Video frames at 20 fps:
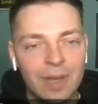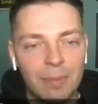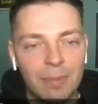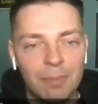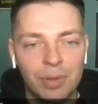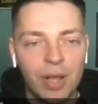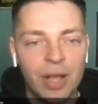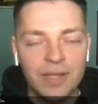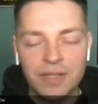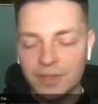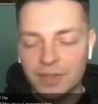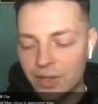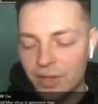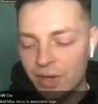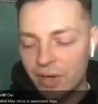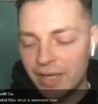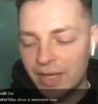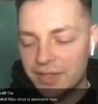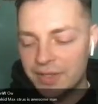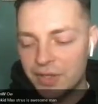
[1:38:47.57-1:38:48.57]
Plus
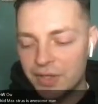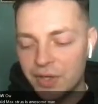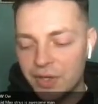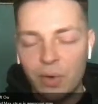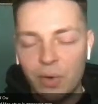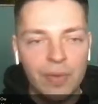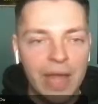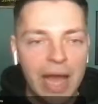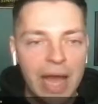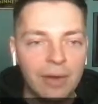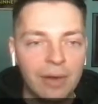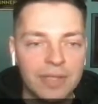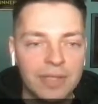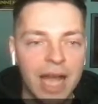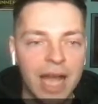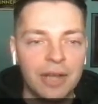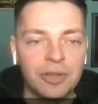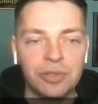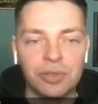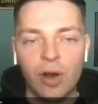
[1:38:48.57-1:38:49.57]
32 without
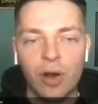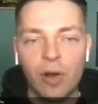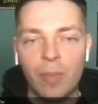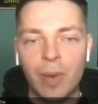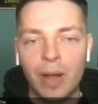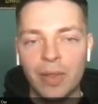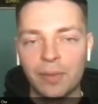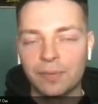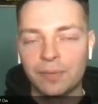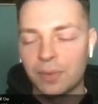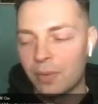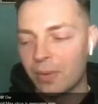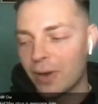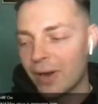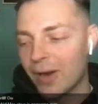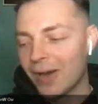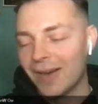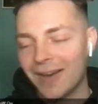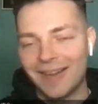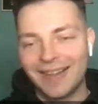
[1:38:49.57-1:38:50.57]
Ty Jerome on the floor.